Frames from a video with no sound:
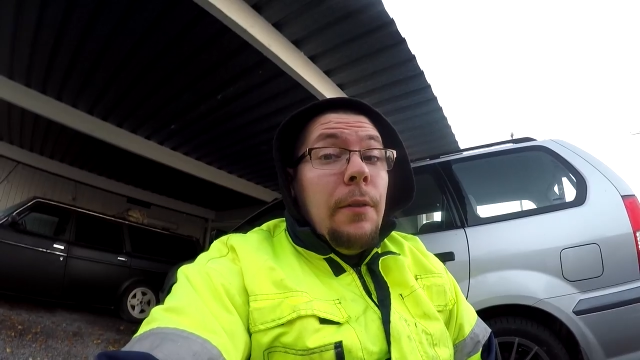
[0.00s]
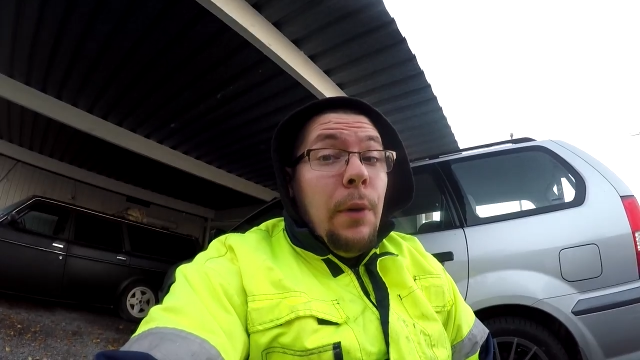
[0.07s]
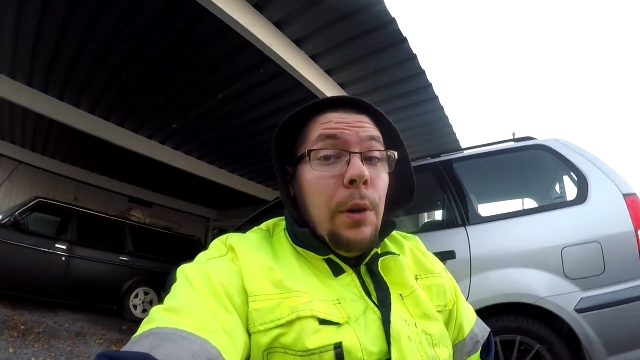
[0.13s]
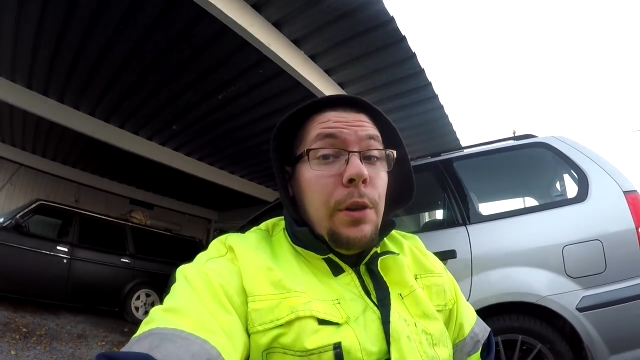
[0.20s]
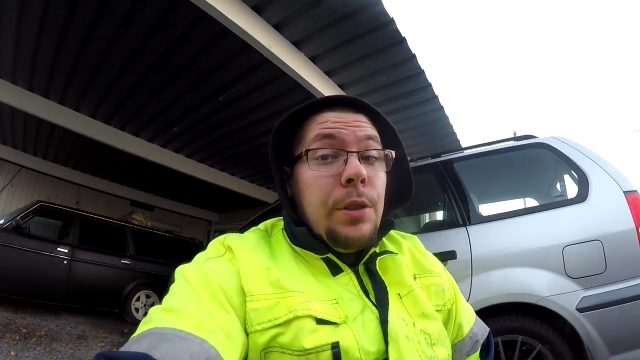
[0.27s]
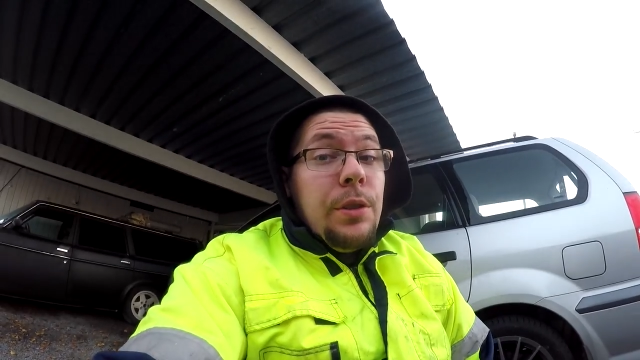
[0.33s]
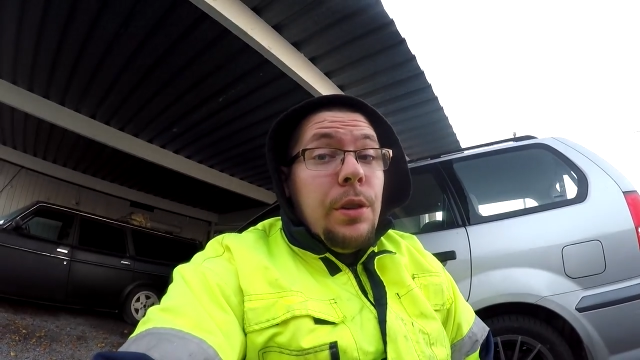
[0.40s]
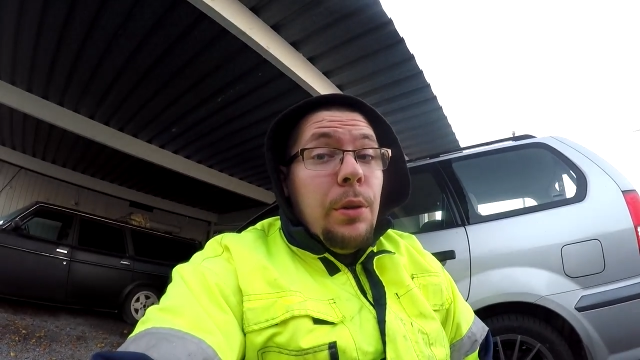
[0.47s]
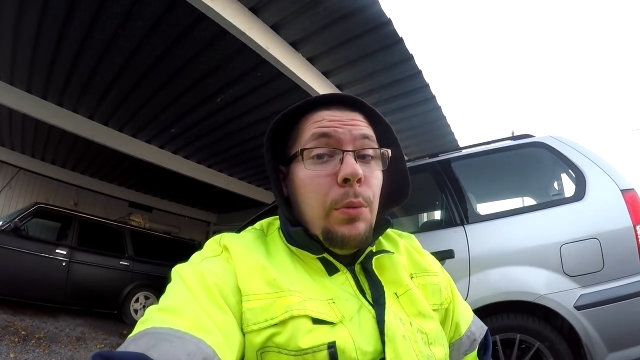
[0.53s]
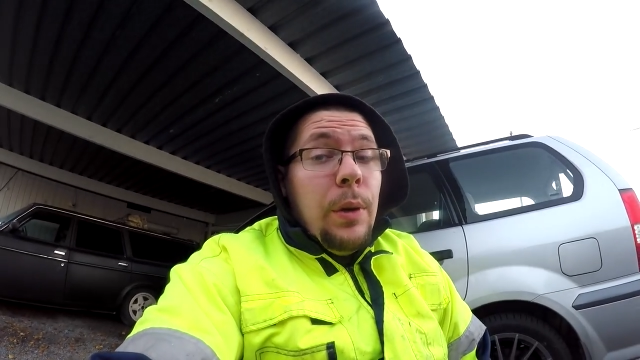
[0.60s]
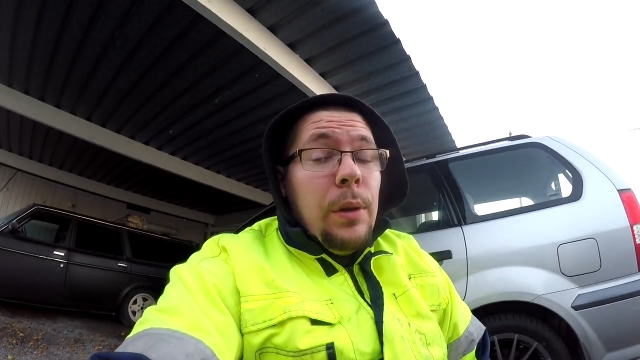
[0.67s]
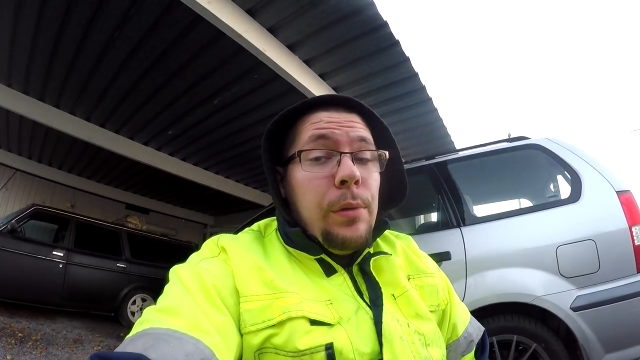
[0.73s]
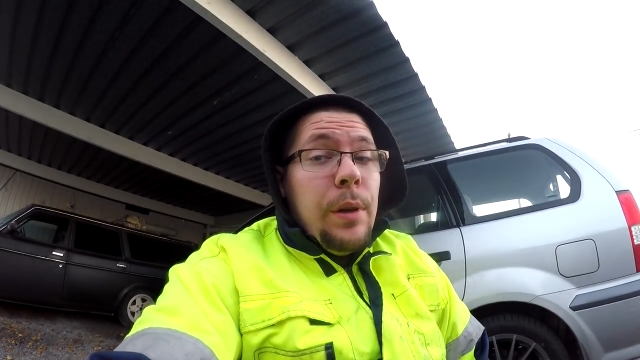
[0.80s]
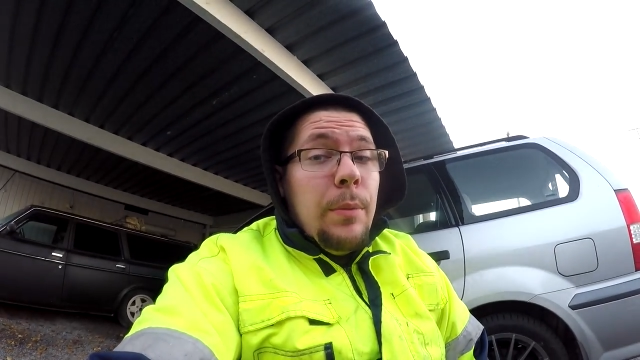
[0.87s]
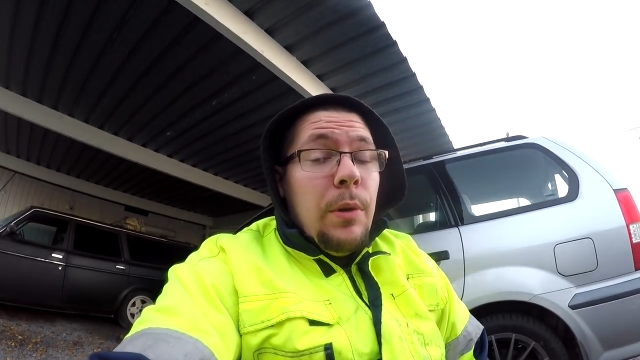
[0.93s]
First,
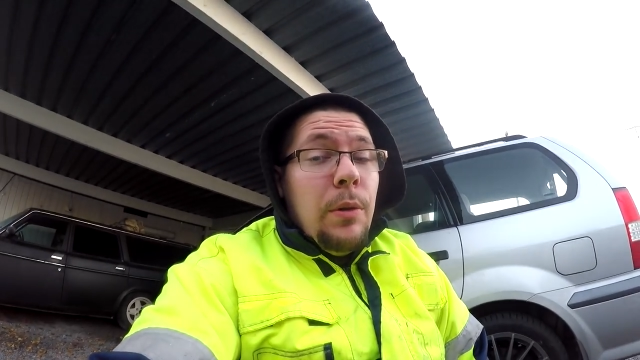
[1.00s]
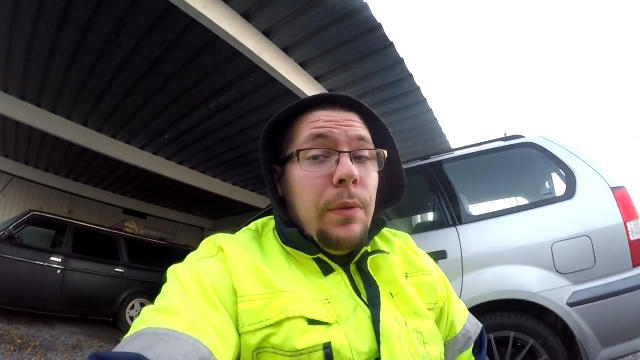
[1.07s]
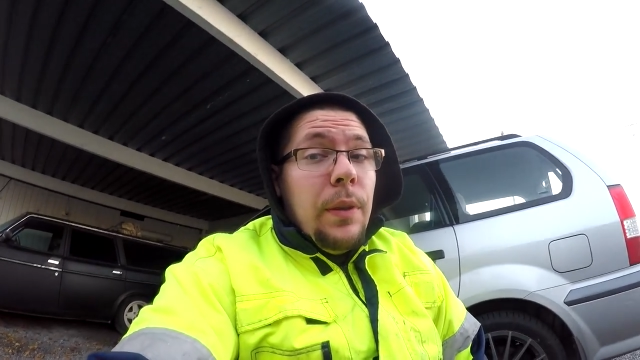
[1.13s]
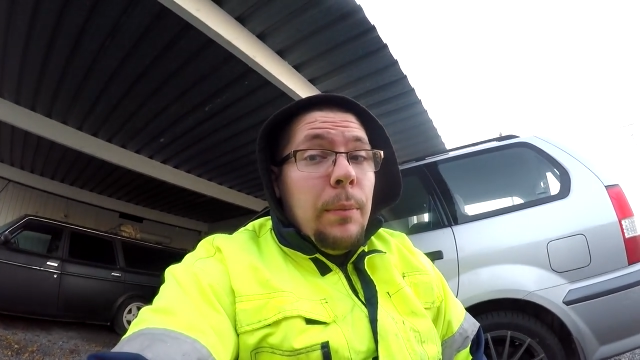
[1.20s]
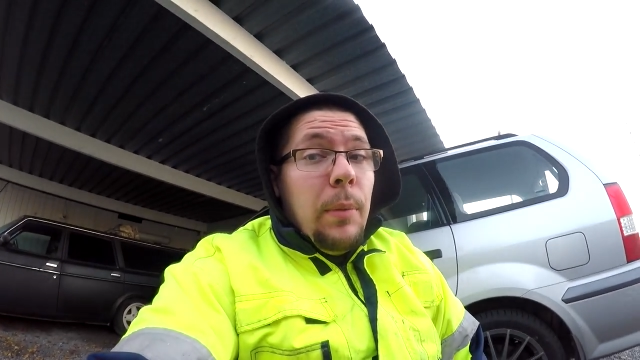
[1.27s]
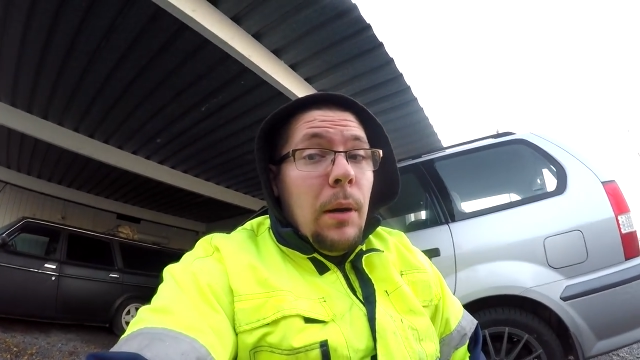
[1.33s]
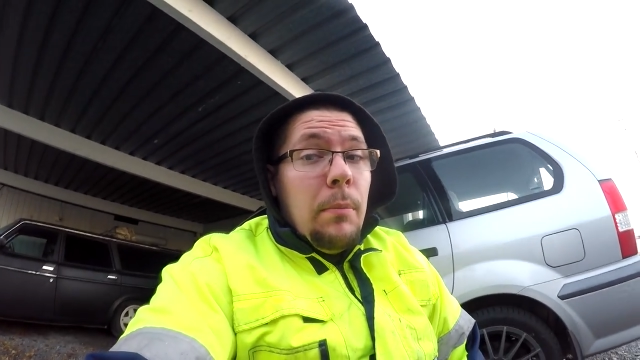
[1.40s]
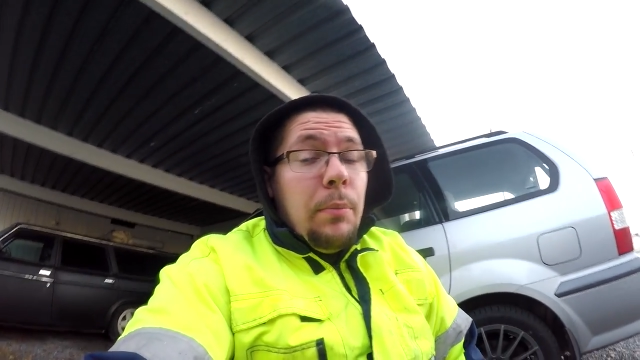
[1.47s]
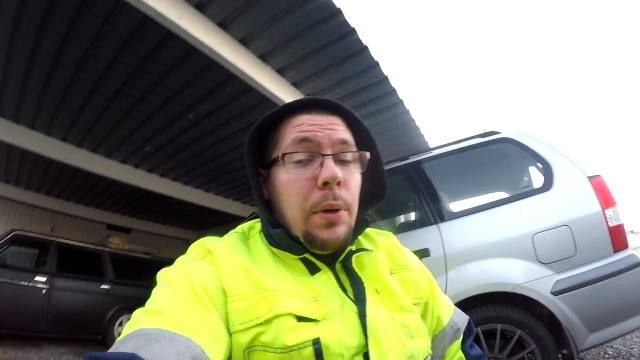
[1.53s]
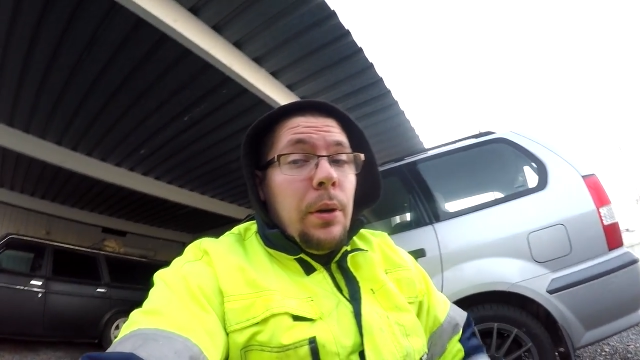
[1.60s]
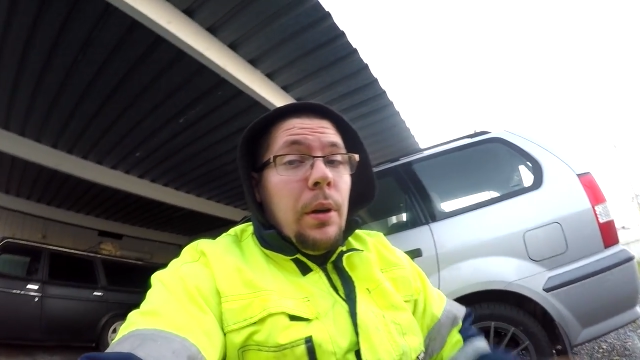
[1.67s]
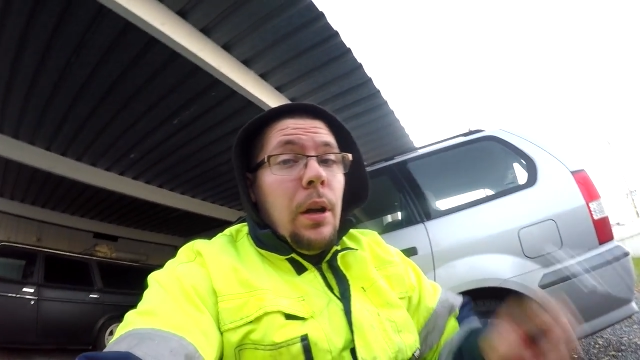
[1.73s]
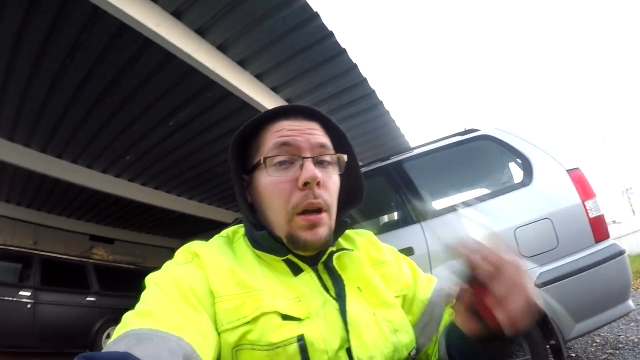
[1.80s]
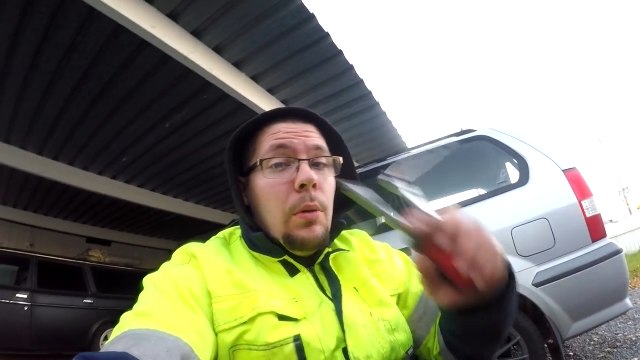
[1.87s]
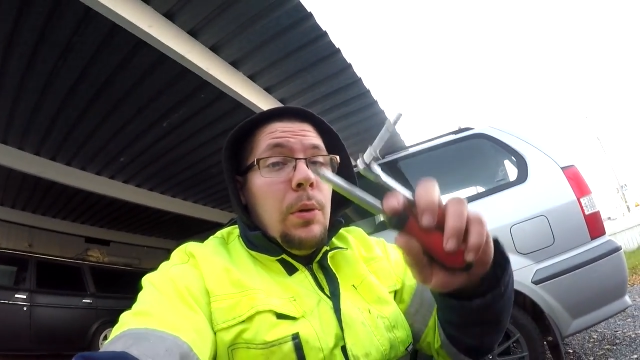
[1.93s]
we remove the bumper.